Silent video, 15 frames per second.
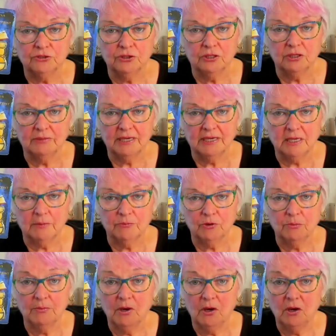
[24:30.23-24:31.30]
trying to make up
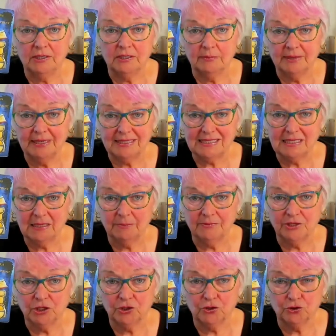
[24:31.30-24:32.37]
your mind about
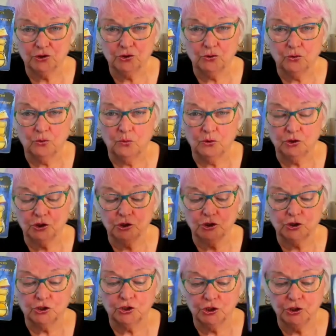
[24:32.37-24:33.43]
something. You're not sure which
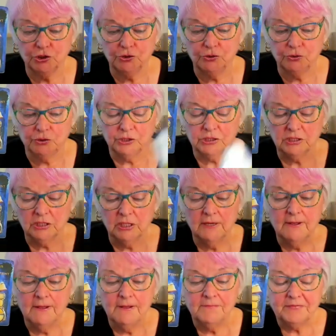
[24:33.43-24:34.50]
to choose.
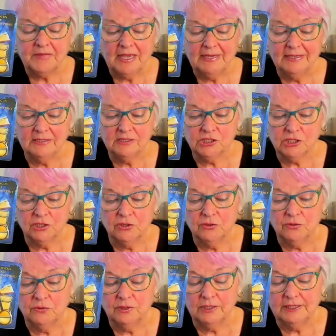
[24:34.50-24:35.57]
And
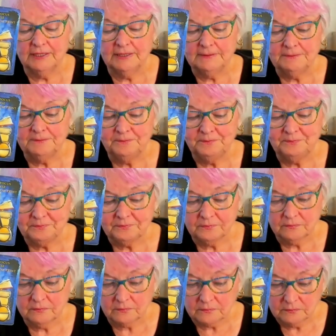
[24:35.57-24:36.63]
so, and
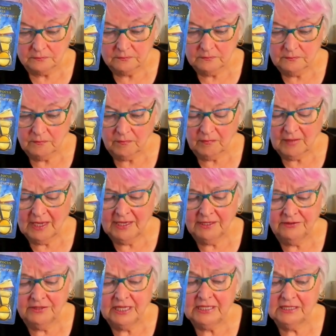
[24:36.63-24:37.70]

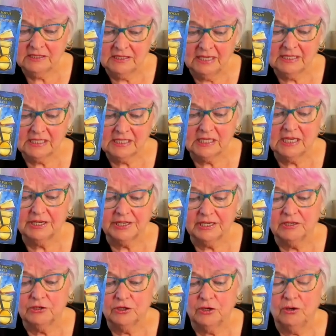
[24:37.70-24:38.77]
that
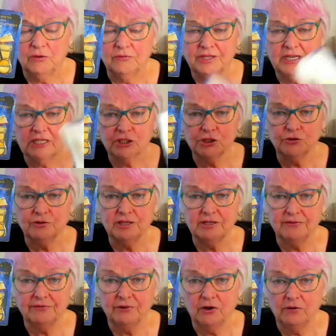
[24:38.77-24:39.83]
study, over the next 3
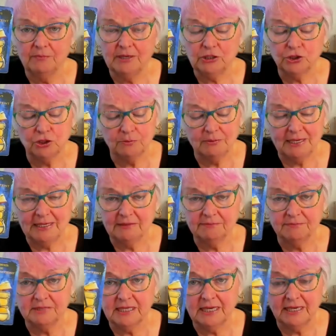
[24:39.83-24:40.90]
to 5 months, you may
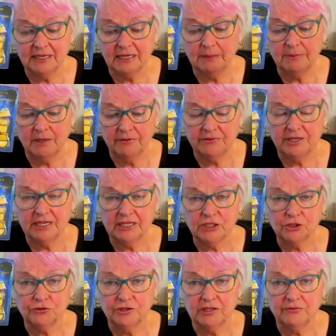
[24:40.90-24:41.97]
take it up over the
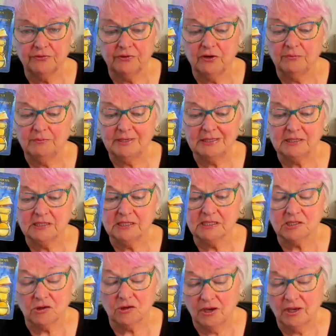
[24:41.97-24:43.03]
next 3 to 5 months,
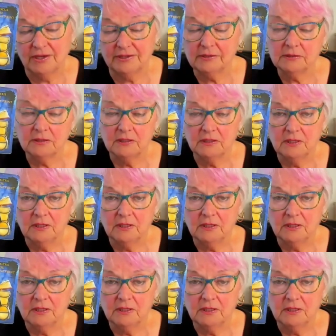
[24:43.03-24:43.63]
decide